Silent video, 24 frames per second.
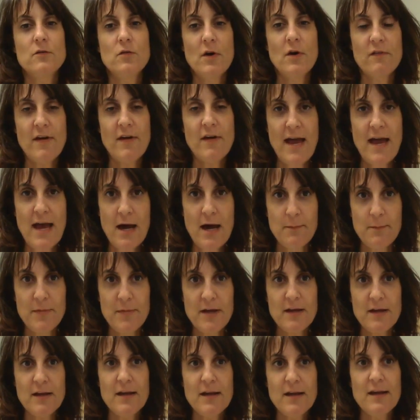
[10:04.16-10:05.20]
to have
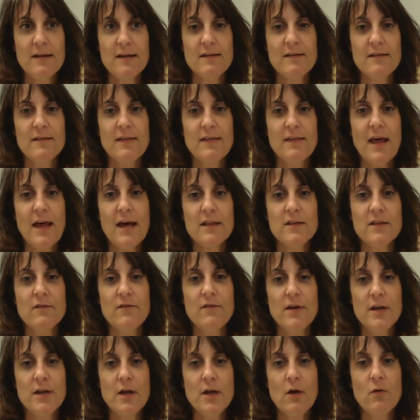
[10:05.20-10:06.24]
happen is that the
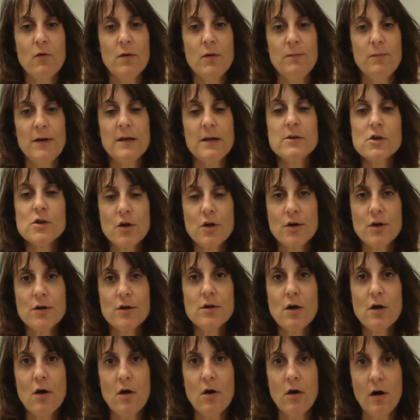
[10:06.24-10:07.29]
video would be
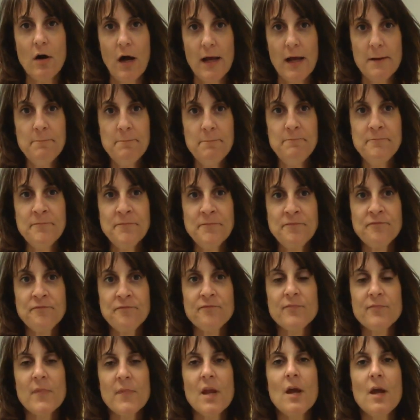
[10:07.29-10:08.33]
turned on,
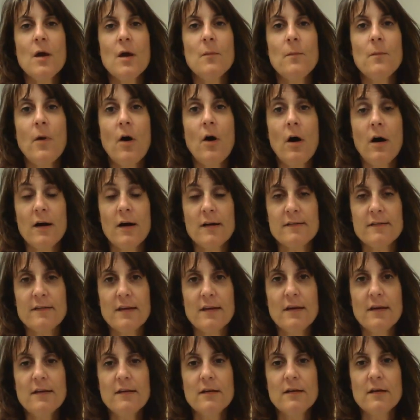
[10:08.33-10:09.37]
pause
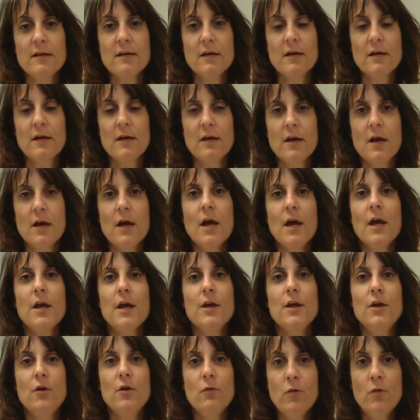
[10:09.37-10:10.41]
it,
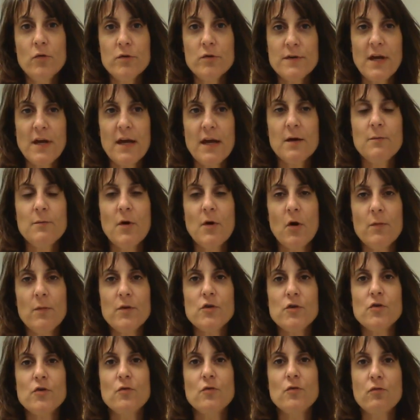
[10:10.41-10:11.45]
you will take a
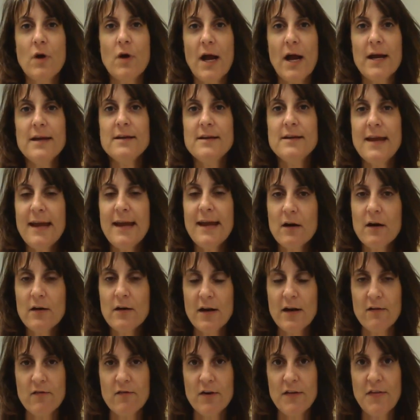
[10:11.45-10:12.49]
moment to write down
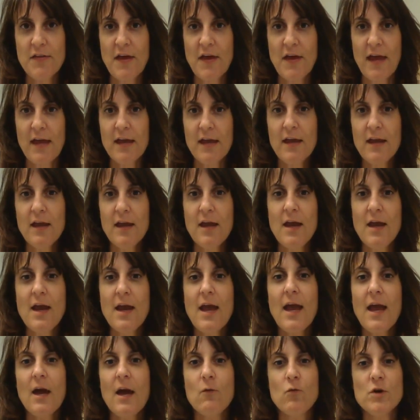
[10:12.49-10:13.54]
everything,
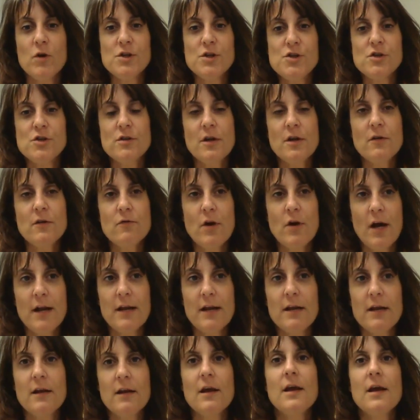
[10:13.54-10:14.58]
and once you're done
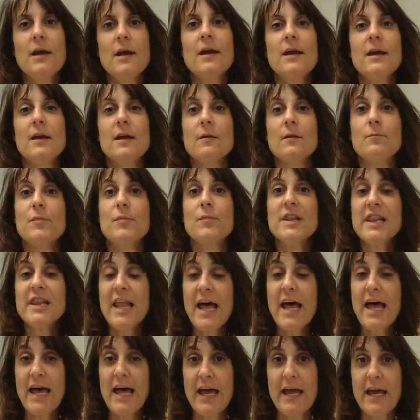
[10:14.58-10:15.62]
writing, hit
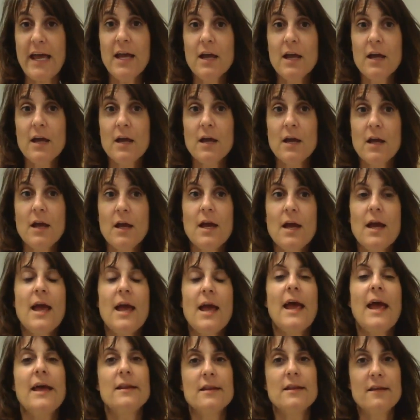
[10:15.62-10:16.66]
play
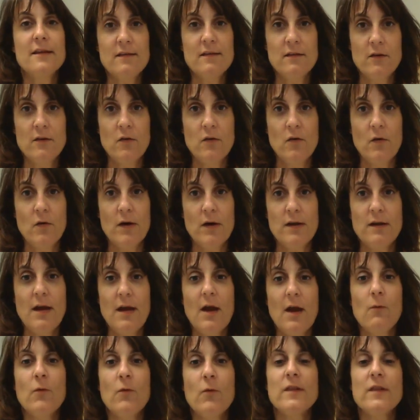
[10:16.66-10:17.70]
and listen to it.
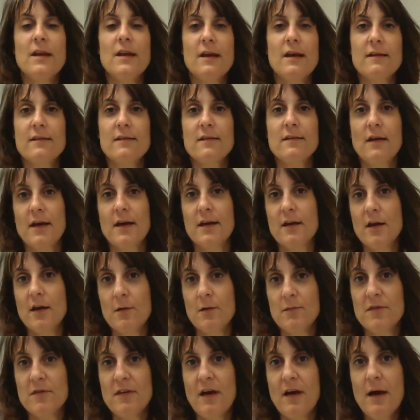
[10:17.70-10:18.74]
And when the next slide
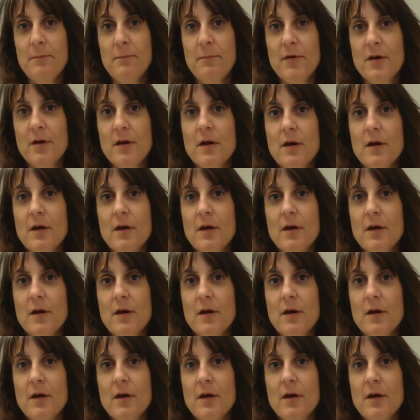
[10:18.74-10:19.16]
comes up,